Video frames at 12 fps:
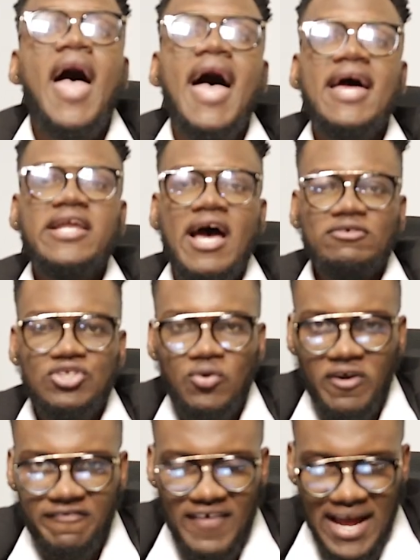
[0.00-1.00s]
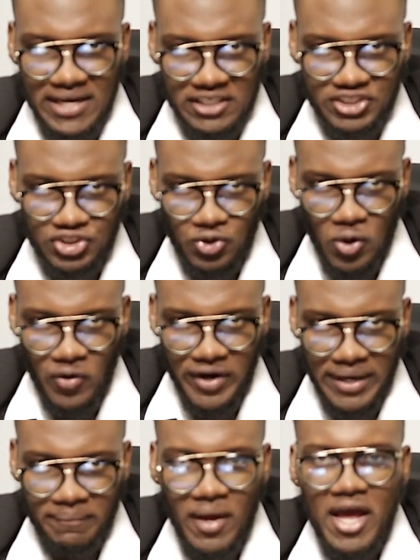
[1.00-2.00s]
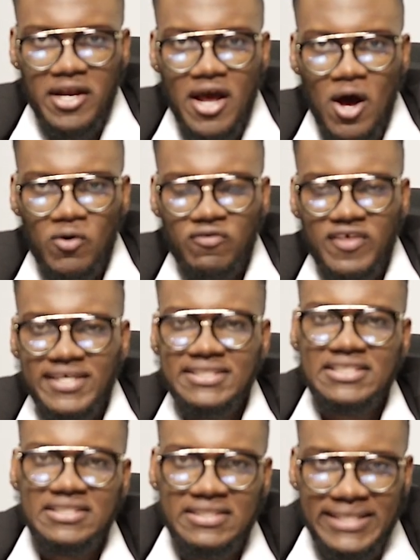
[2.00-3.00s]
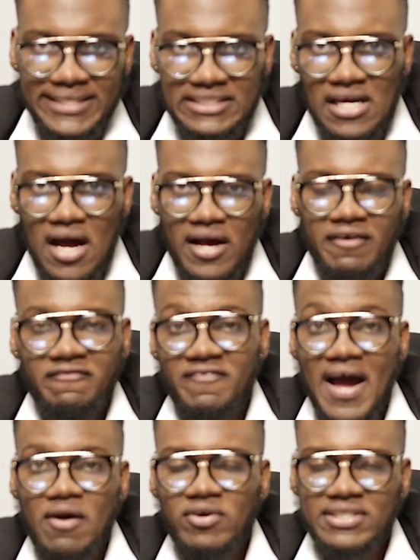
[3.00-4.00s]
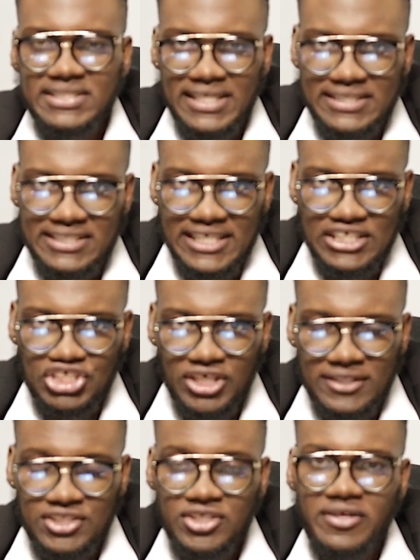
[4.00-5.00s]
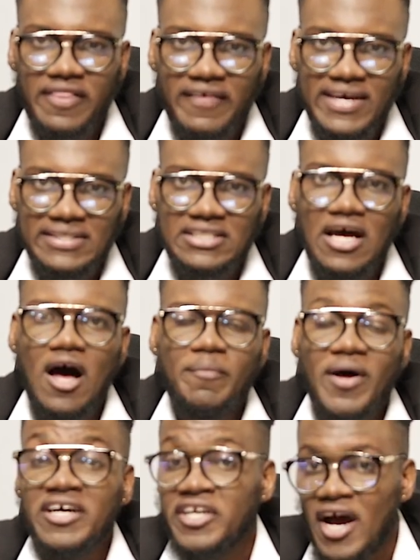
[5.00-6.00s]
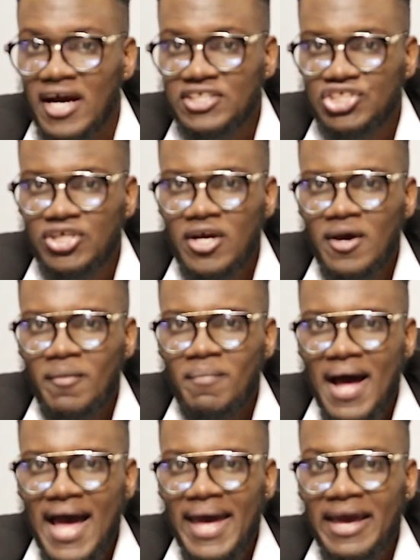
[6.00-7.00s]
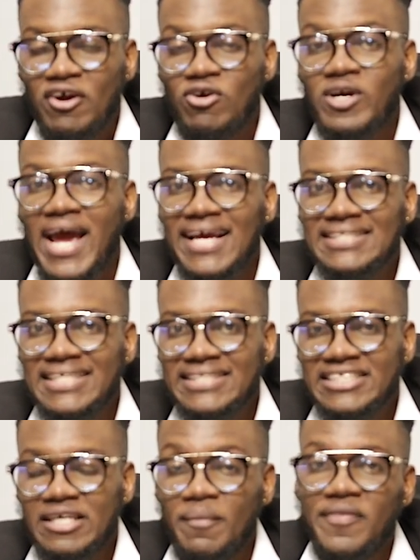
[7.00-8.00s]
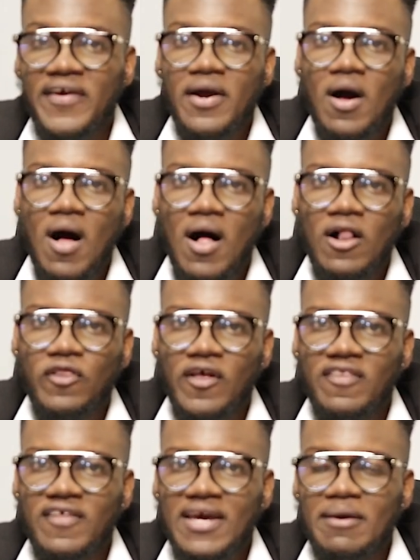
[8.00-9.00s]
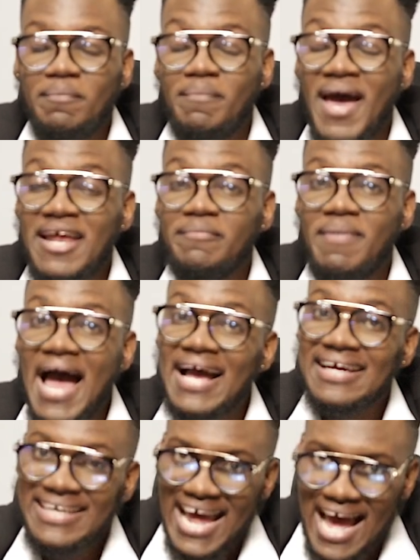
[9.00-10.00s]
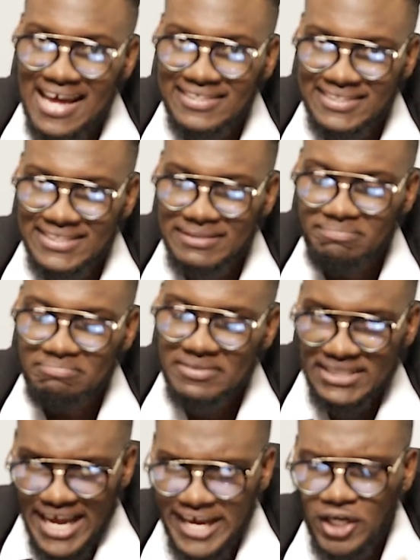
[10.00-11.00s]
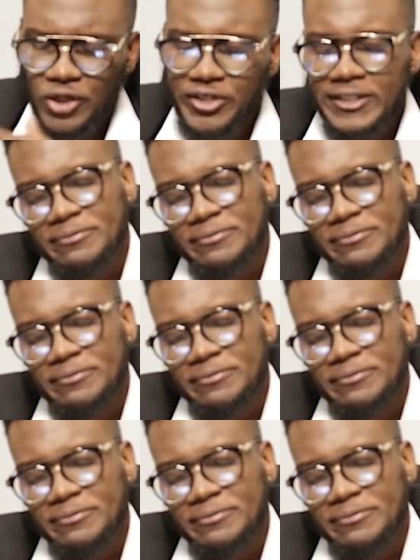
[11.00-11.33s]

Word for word: And now to our final story. Now, this TikTok viral sensation took things up a notch by creating something called the bend back dance. Take a look.